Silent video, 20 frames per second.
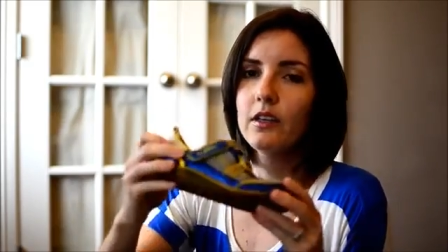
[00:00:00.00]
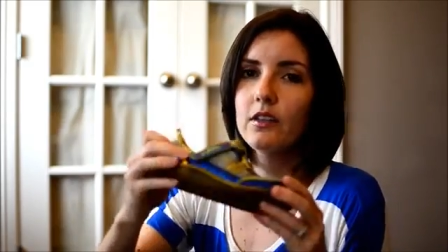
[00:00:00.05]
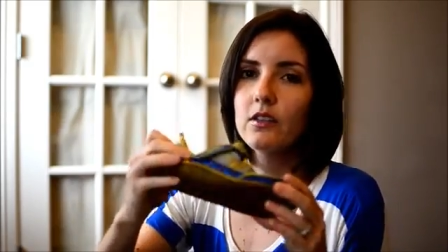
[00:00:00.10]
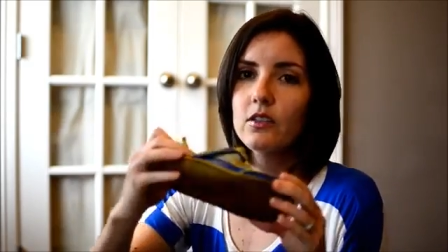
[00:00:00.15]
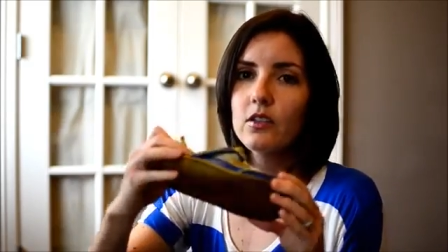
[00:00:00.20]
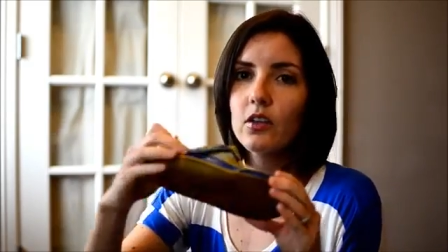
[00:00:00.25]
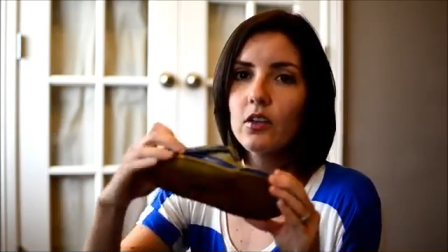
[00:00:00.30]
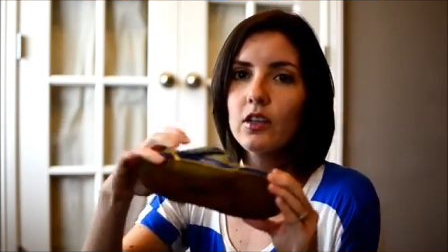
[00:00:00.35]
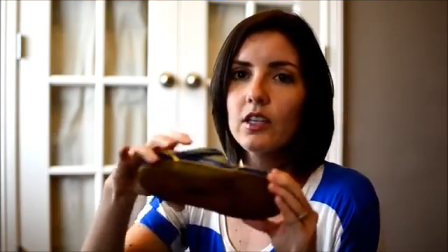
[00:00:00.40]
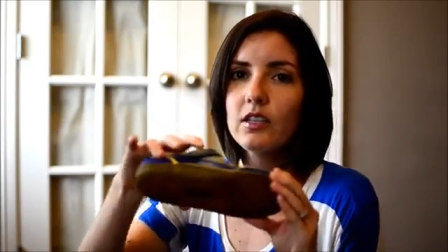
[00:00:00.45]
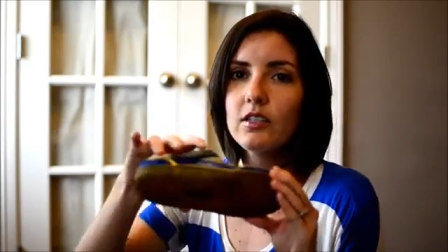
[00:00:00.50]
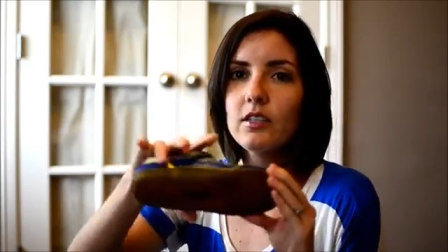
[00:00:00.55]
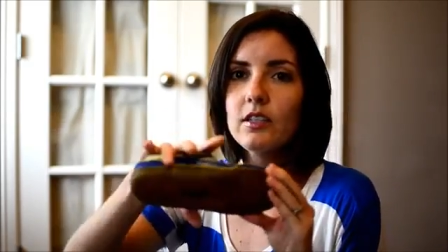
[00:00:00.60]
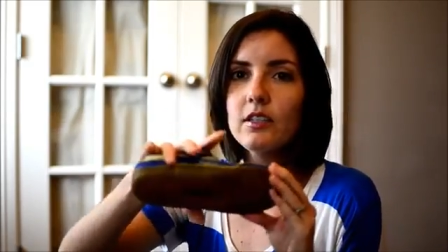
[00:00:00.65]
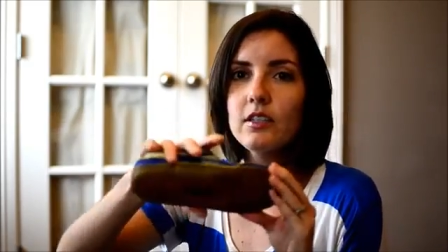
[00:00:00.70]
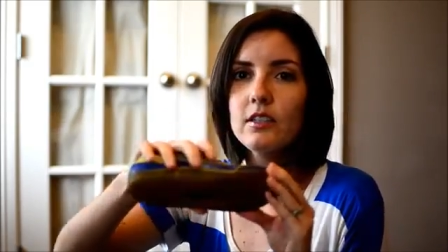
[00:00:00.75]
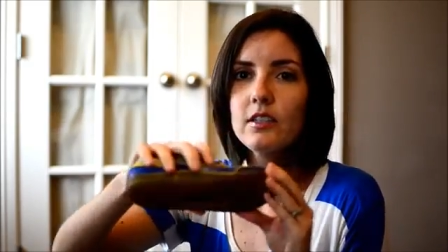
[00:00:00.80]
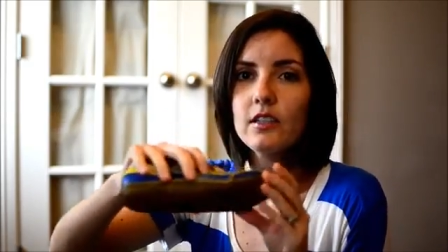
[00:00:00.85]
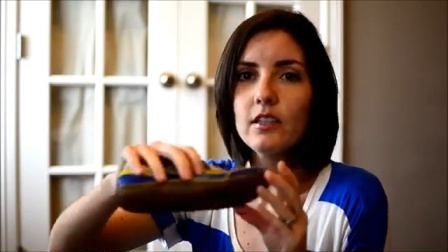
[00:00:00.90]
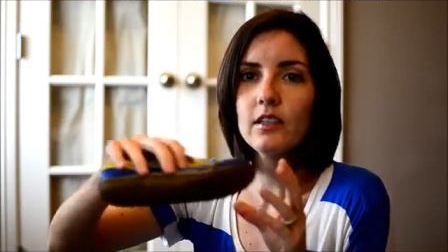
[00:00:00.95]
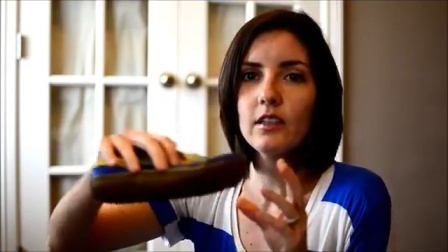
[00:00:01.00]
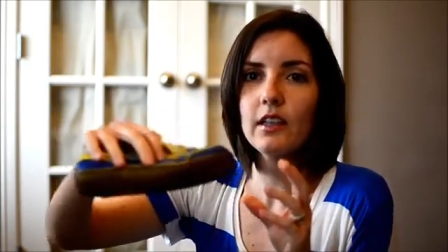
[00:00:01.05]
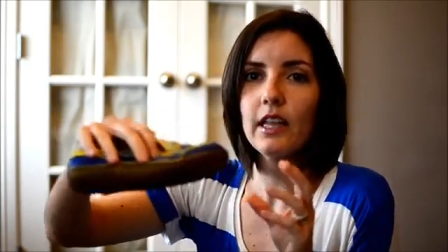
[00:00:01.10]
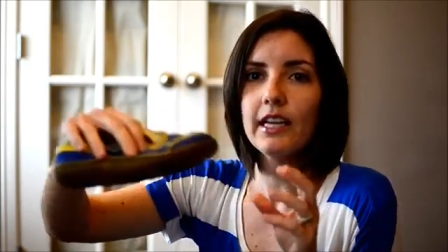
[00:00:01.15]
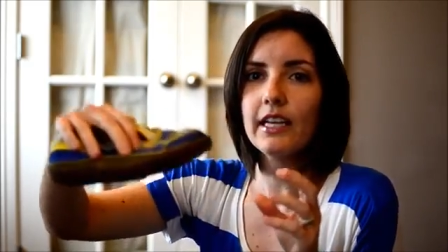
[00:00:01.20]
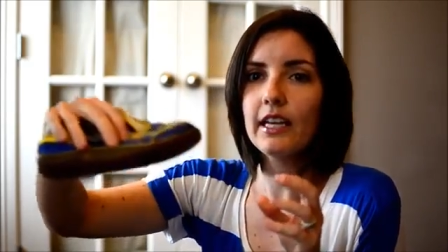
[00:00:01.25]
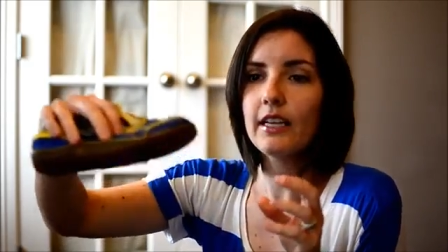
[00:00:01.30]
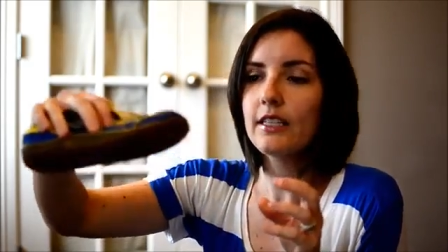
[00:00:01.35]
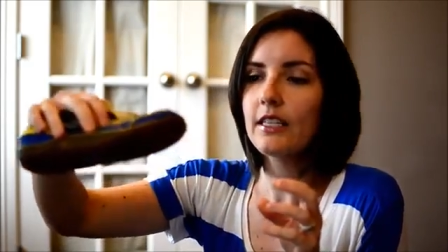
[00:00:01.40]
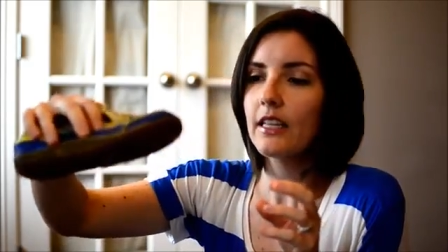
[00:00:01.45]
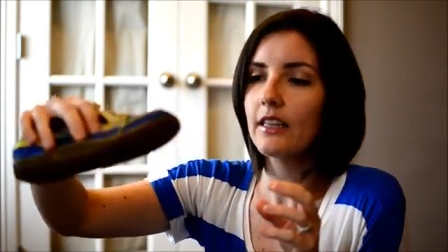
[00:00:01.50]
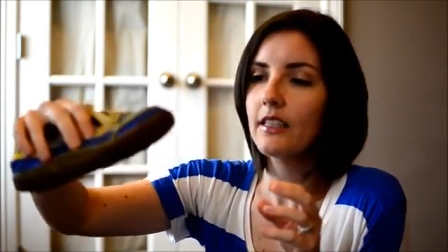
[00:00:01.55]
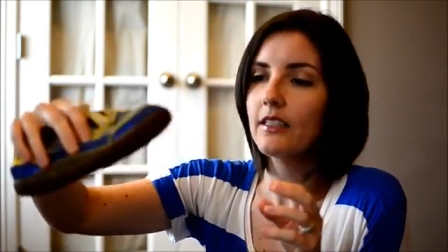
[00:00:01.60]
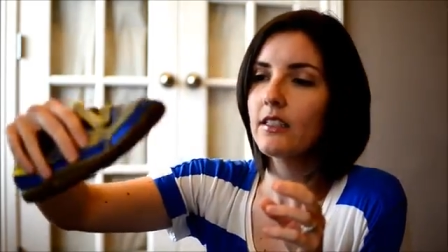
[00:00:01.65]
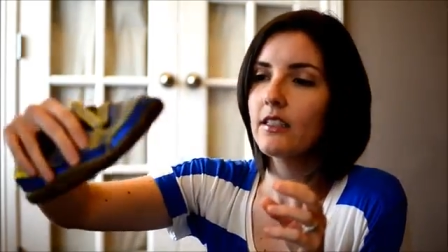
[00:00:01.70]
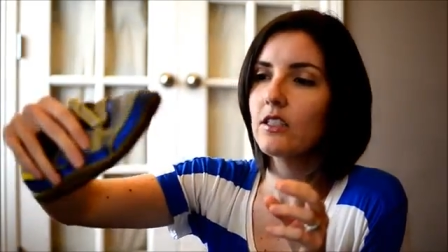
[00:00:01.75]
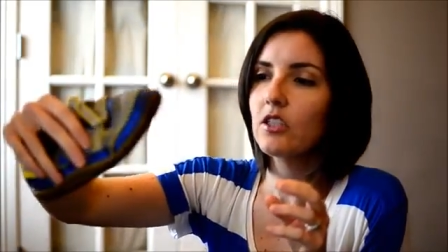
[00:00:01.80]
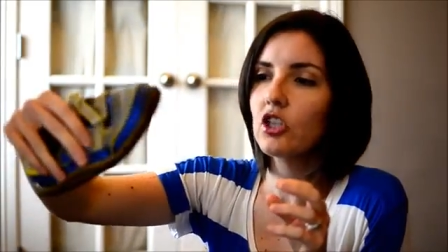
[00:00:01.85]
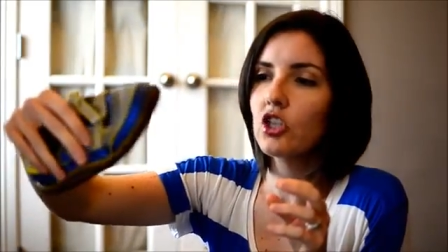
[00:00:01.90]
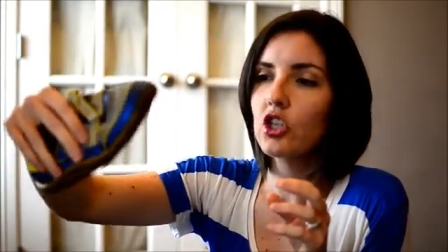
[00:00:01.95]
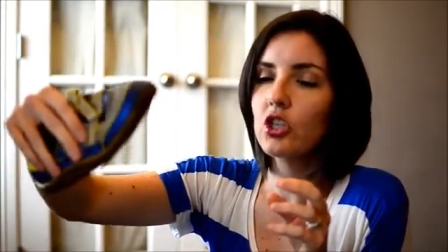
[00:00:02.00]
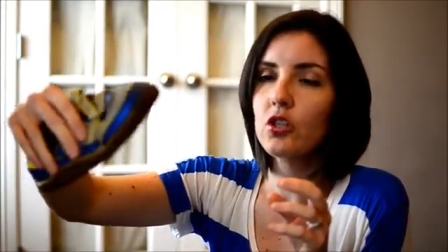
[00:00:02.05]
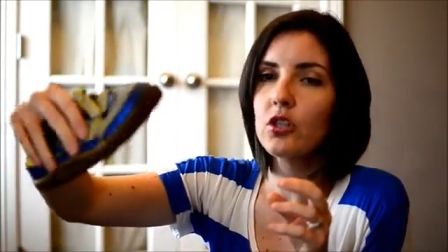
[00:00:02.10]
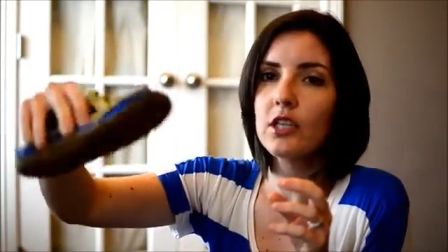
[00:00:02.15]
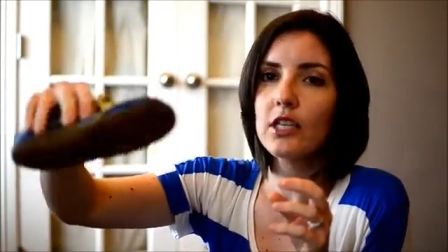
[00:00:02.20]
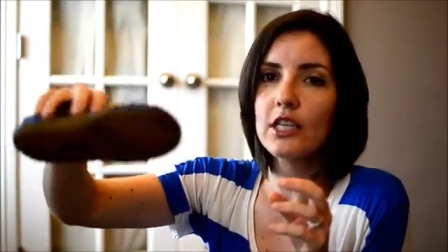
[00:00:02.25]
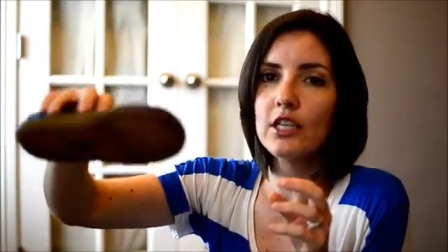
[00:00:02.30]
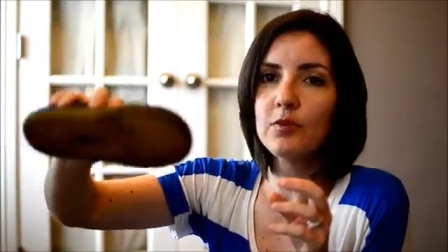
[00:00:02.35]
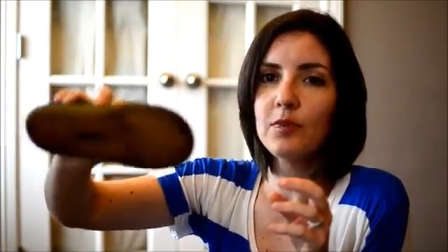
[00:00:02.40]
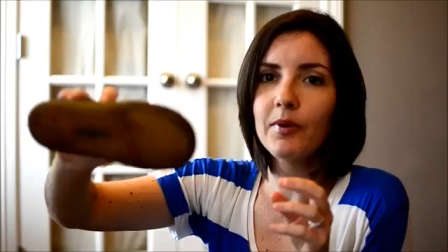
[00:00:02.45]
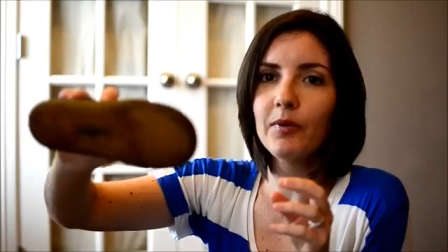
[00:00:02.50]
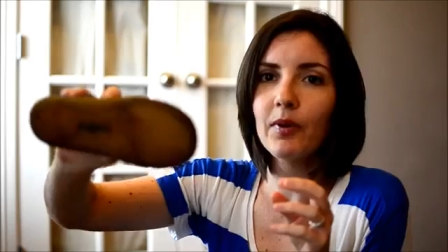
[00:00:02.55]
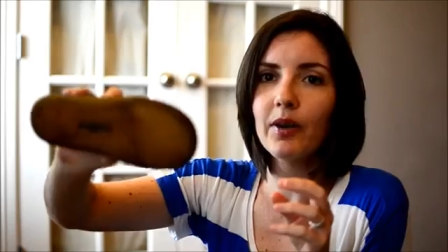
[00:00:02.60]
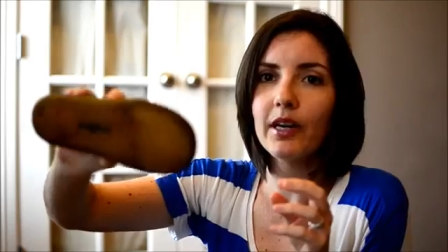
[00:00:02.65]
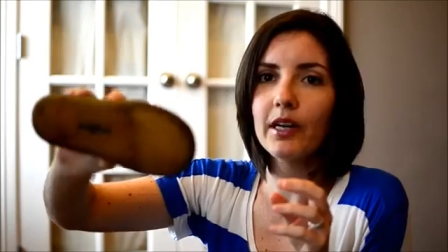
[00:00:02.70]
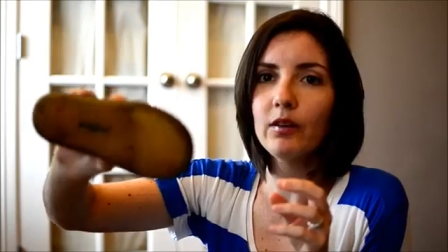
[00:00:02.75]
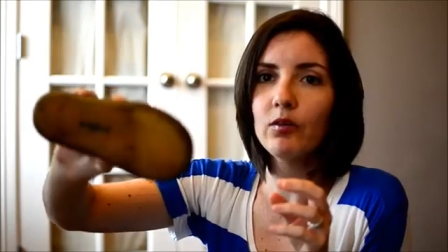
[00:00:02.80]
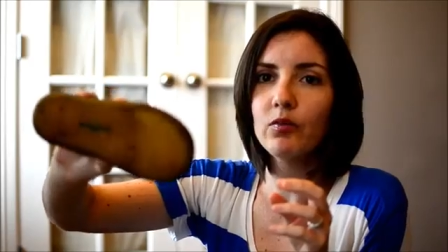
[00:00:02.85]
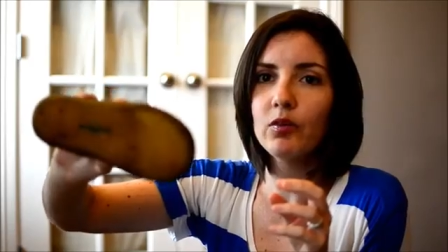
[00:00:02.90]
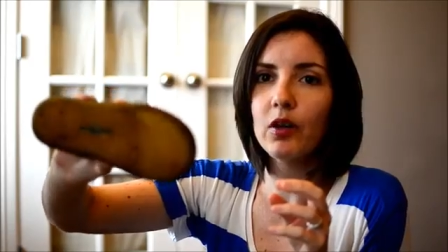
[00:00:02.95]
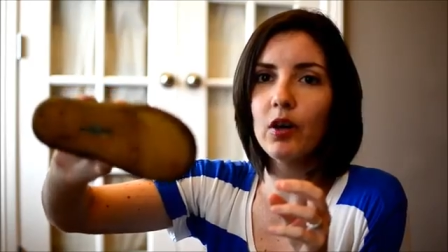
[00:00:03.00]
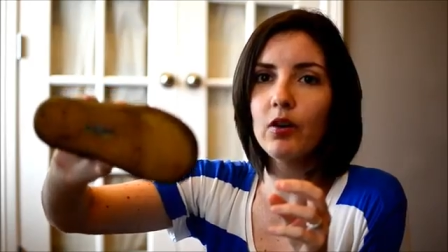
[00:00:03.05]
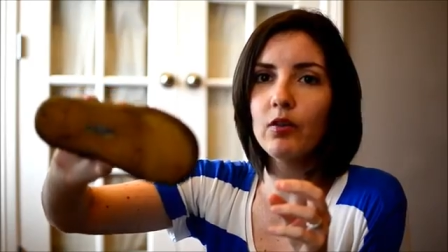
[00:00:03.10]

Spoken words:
So this is, like I said, this is a shoe that he's been wearing for